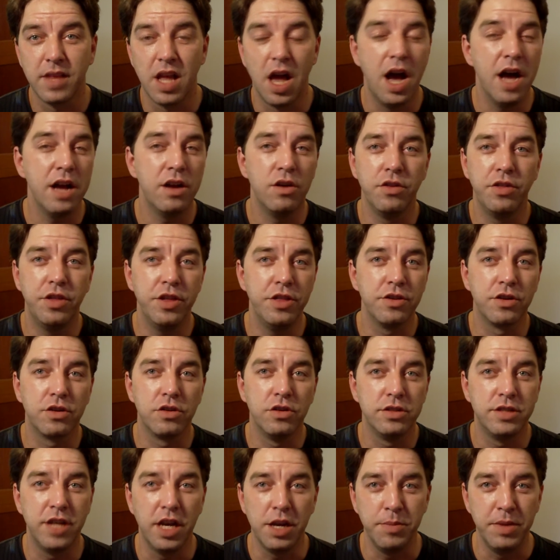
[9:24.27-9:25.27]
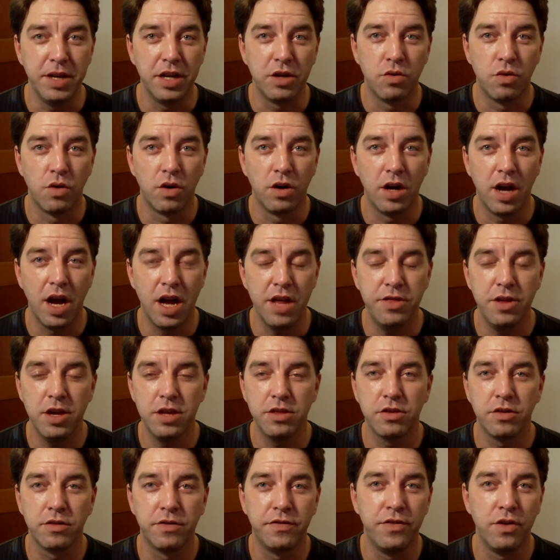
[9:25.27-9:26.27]
I don't think they're going to take me to court. I
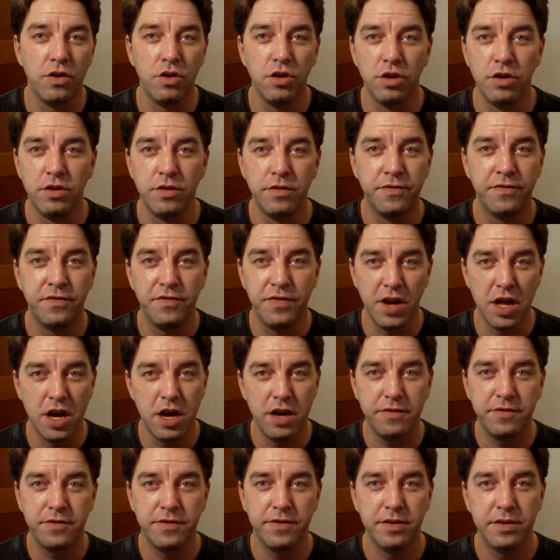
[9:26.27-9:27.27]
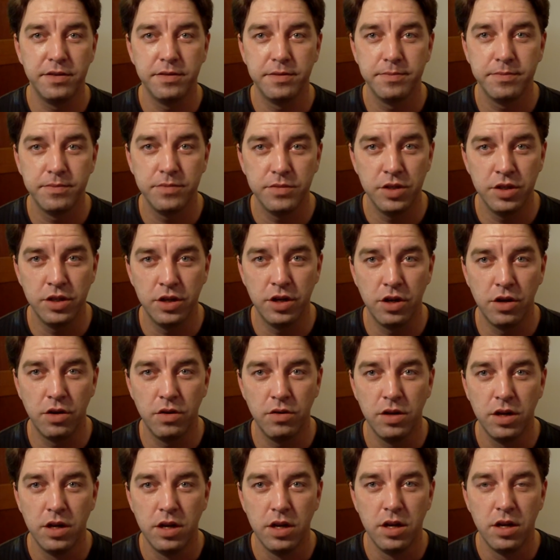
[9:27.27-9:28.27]
think they're full of fluff, you
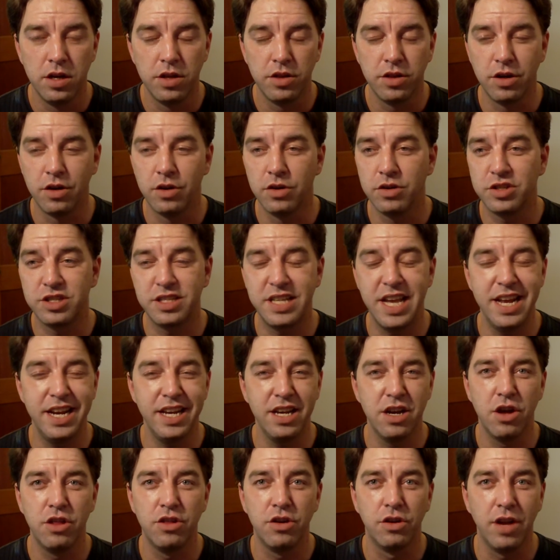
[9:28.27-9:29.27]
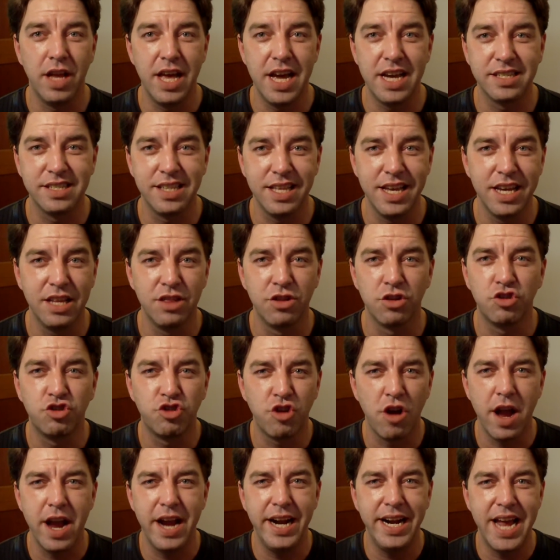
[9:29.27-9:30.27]
know? They're standing on their last leg. They're
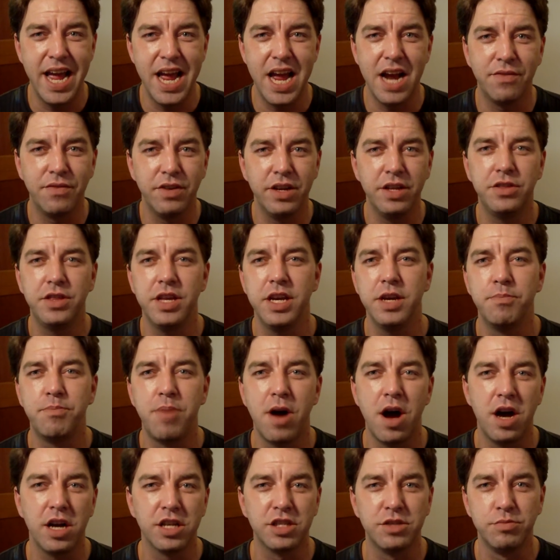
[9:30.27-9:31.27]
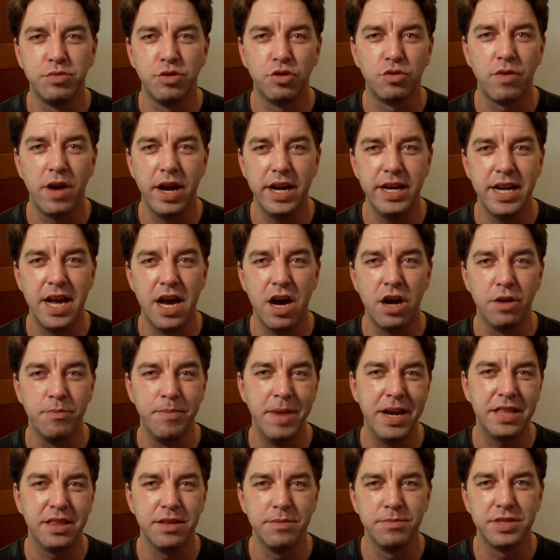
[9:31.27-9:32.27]
trying everything possible right now to
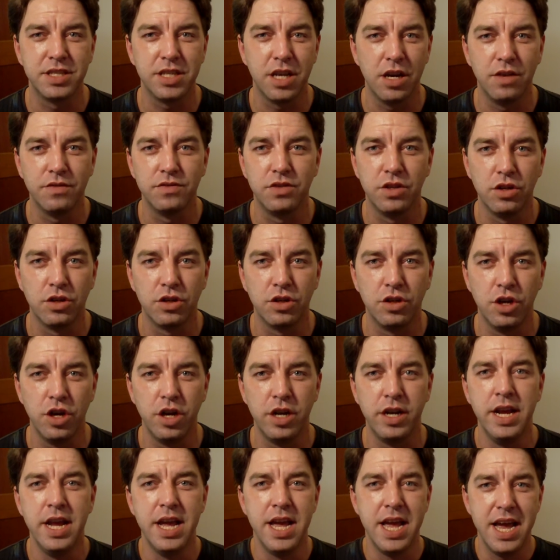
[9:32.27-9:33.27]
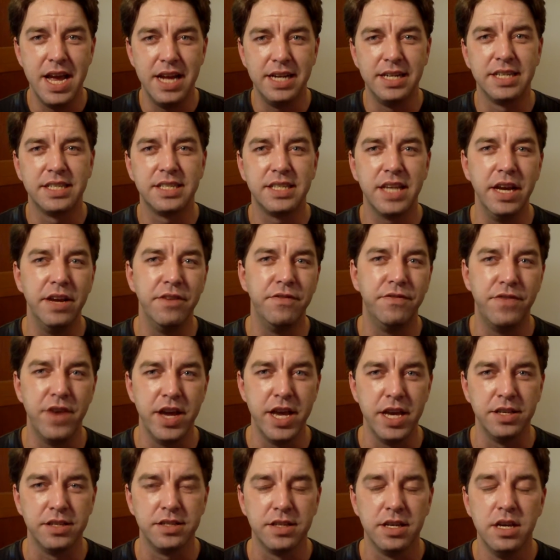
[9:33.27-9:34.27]
make themselves look good and to save
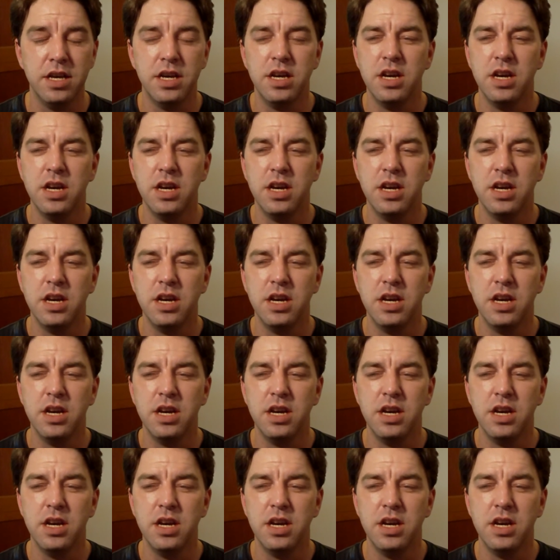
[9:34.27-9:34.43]
face.